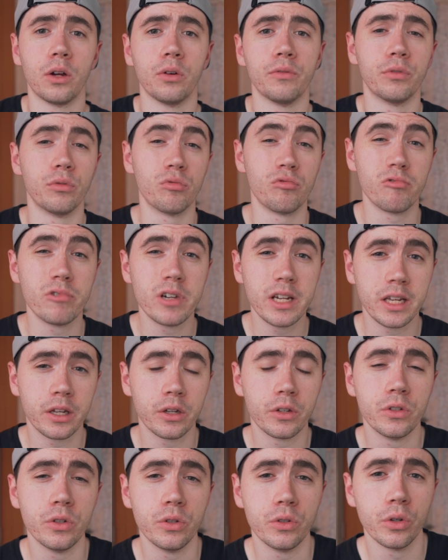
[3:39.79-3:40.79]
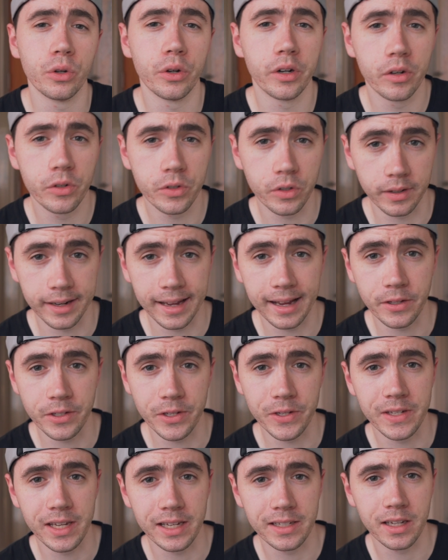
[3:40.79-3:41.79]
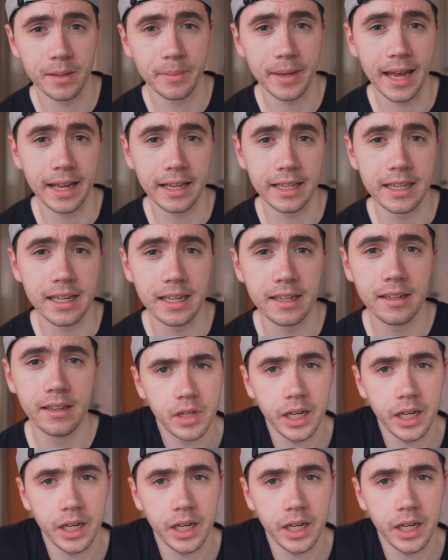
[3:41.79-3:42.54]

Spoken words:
for really good tutorials on how to set up Anki.